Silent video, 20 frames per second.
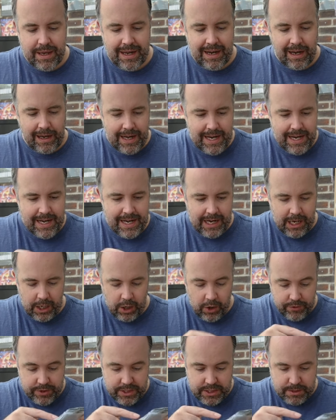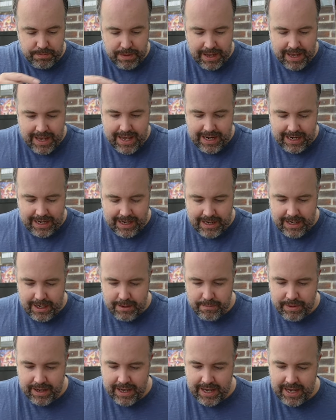a cleaning cloth, spare
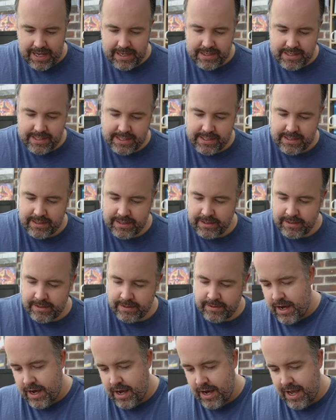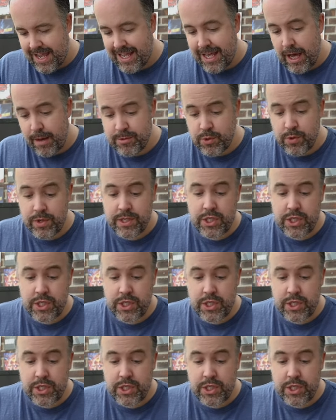cleaning pads. It comes